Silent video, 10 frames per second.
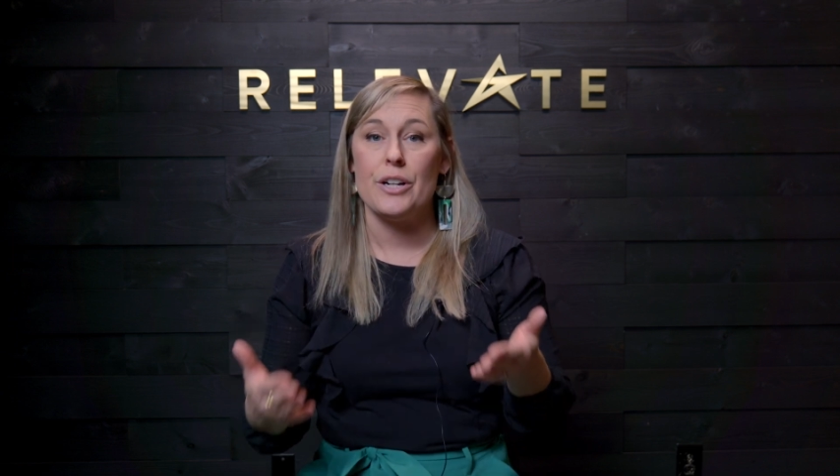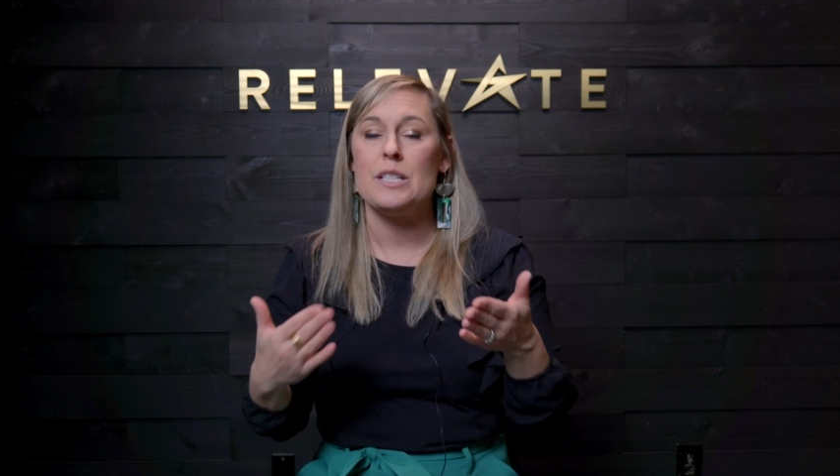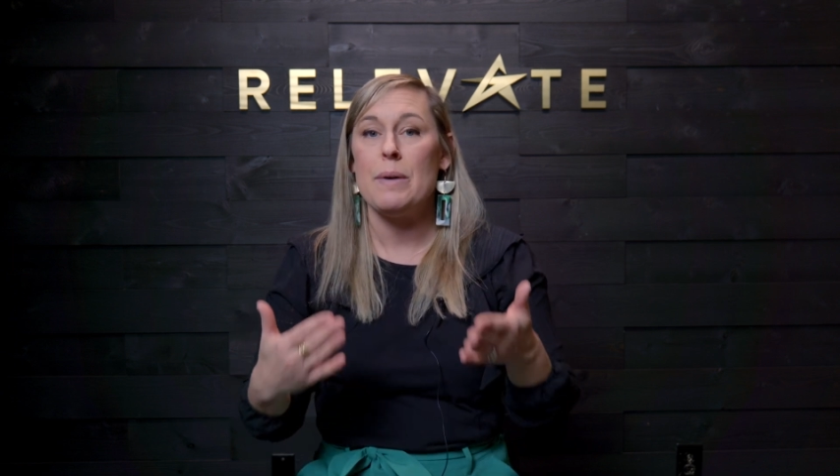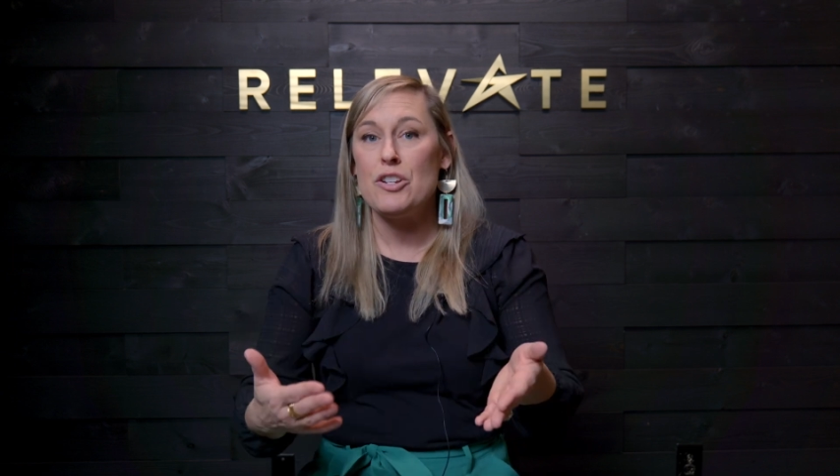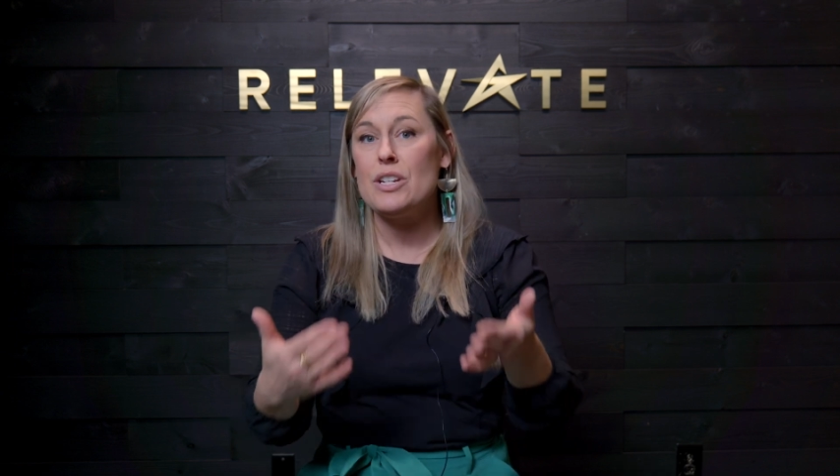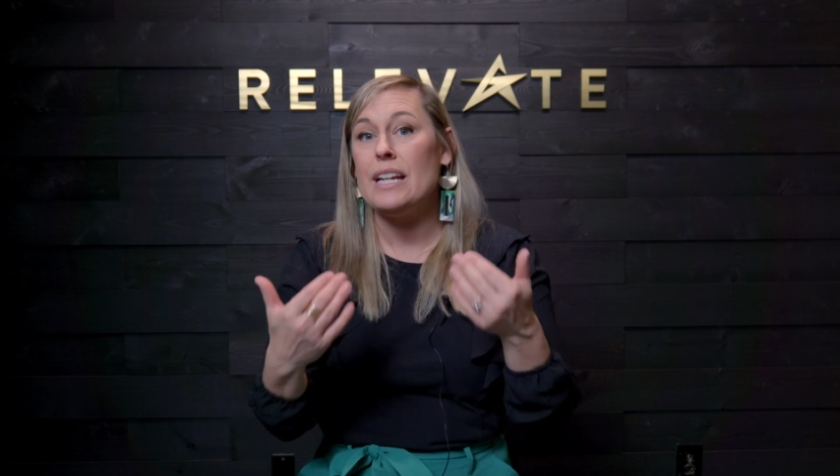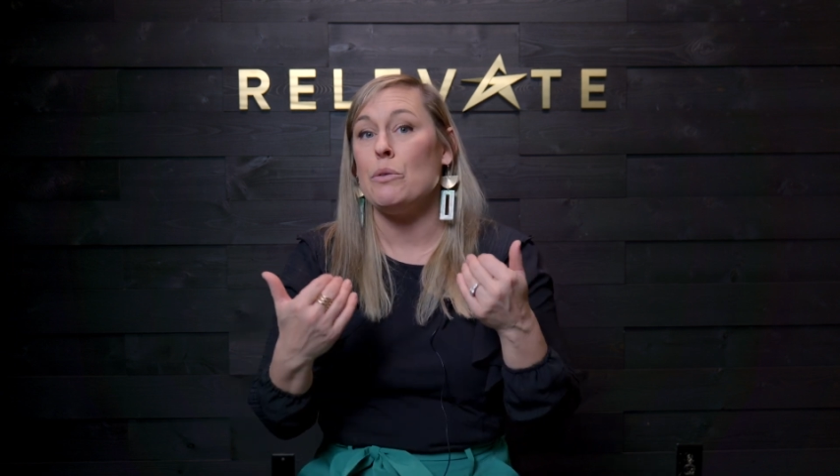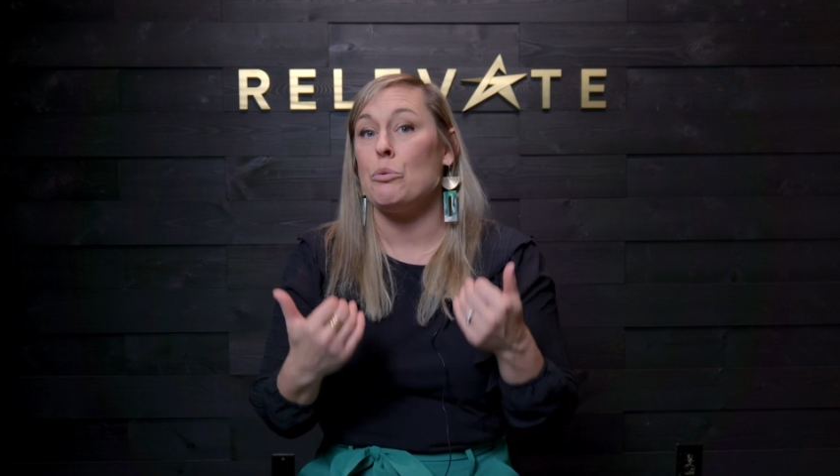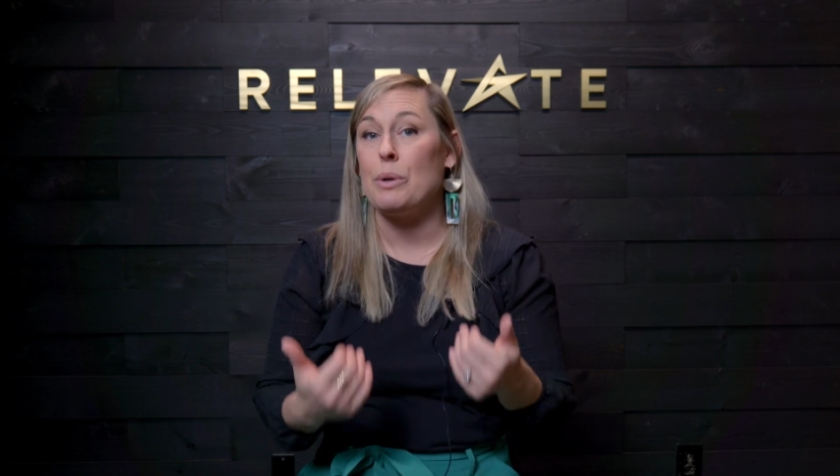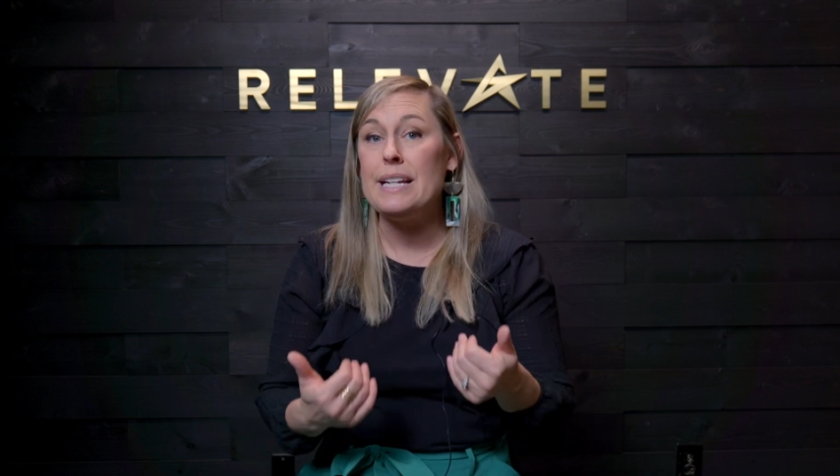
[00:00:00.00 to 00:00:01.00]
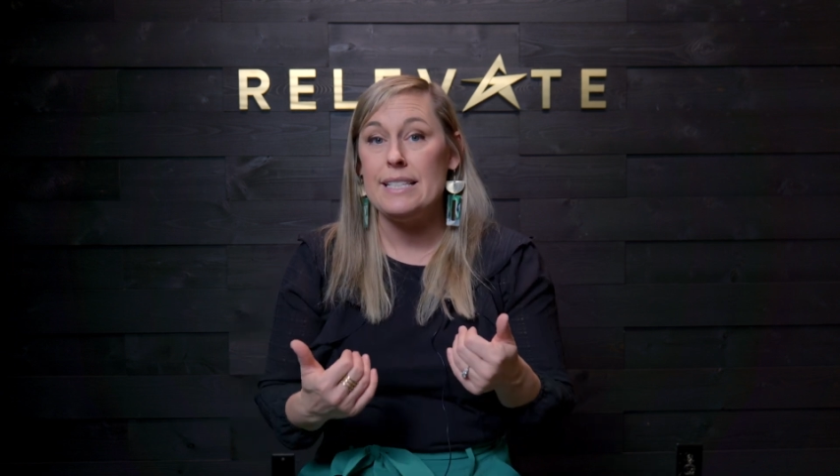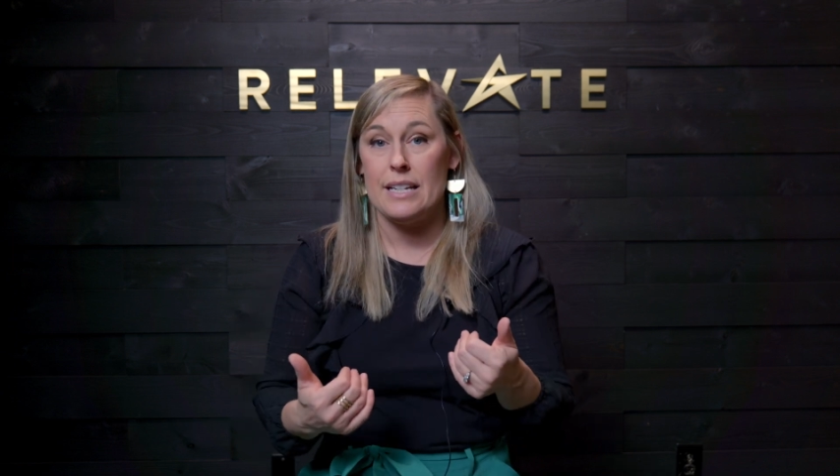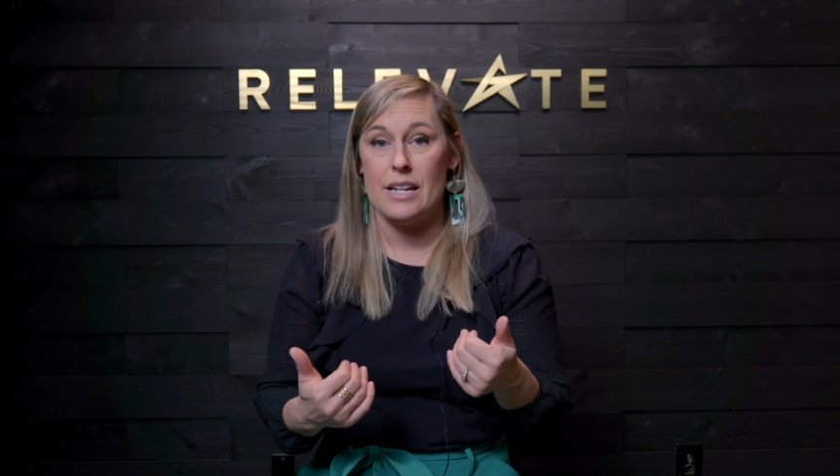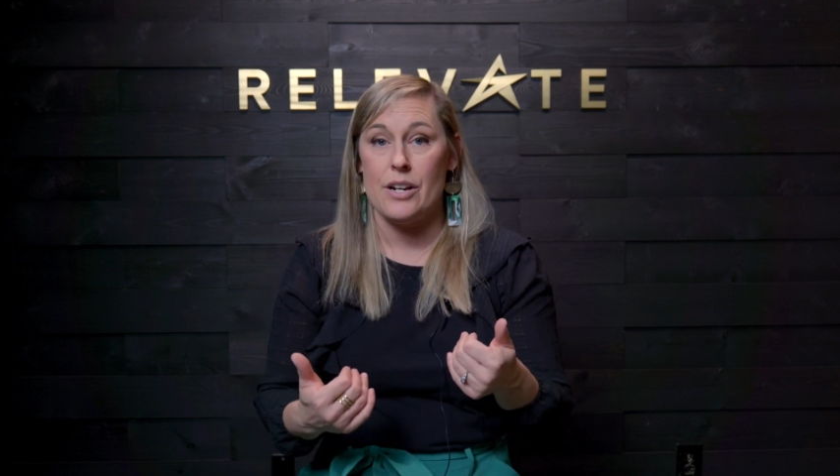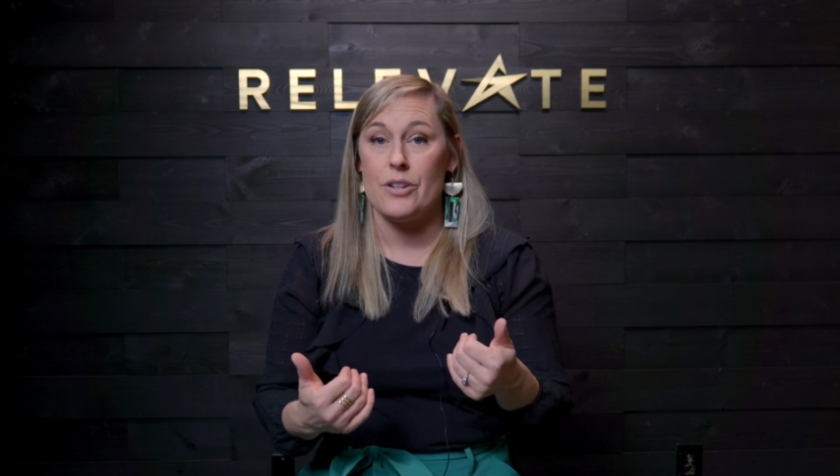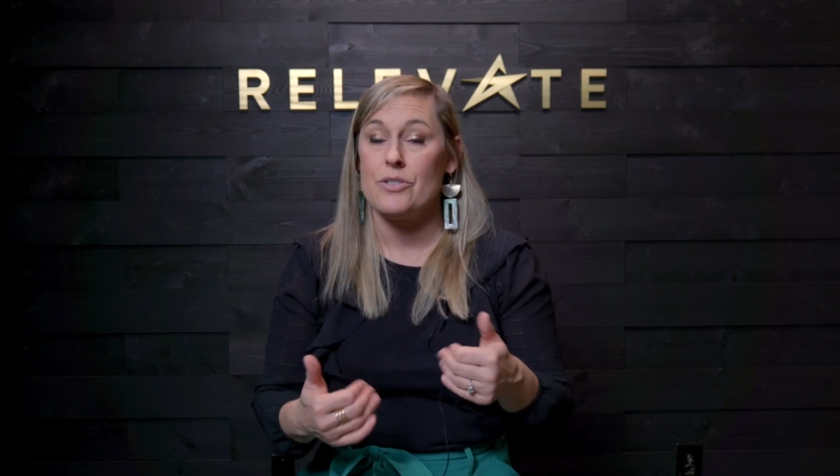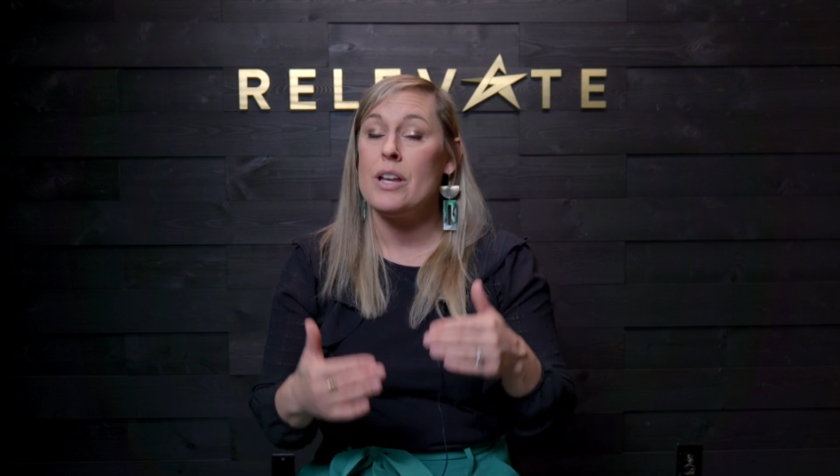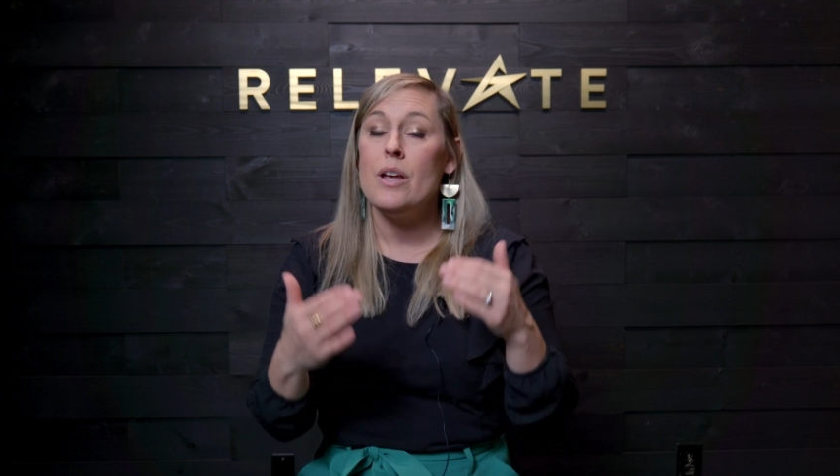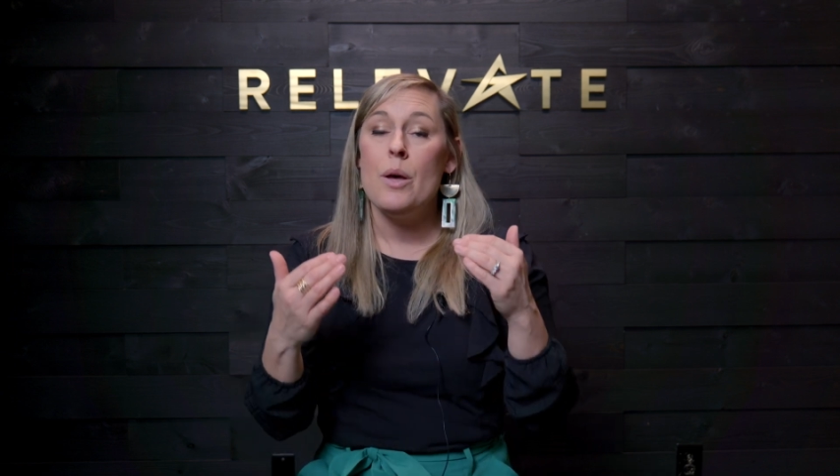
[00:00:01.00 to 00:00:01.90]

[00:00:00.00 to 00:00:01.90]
especially in recent years,